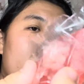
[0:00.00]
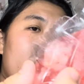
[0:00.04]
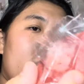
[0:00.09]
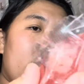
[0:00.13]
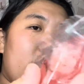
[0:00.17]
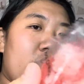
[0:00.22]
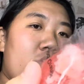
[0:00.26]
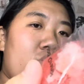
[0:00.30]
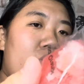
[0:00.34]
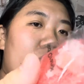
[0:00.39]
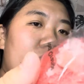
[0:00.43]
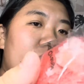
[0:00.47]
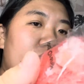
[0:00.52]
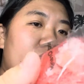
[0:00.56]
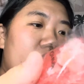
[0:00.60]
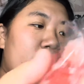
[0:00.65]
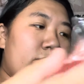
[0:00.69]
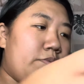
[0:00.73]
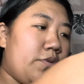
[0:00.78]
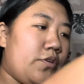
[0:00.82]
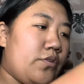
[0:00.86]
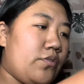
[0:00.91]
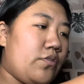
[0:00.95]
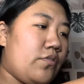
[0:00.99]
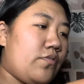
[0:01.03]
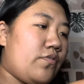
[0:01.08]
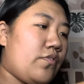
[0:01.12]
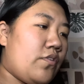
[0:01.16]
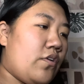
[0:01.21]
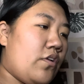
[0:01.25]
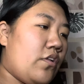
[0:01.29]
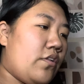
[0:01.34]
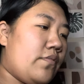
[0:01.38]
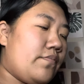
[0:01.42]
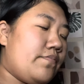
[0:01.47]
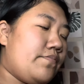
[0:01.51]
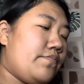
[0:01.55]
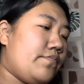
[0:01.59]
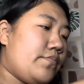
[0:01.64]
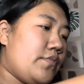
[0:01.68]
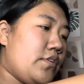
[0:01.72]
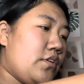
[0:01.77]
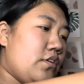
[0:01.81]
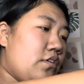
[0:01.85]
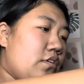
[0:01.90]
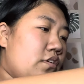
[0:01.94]
They're also beautiful.
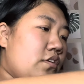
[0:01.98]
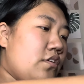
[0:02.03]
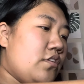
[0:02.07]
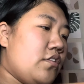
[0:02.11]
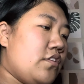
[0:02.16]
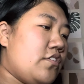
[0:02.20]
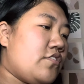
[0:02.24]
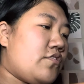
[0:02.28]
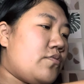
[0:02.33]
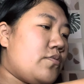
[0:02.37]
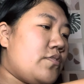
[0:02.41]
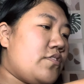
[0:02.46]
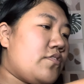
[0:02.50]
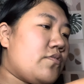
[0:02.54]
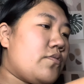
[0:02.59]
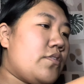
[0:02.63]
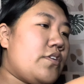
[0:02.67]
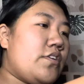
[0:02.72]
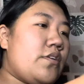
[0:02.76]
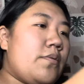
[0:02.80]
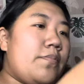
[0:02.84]
This one's going to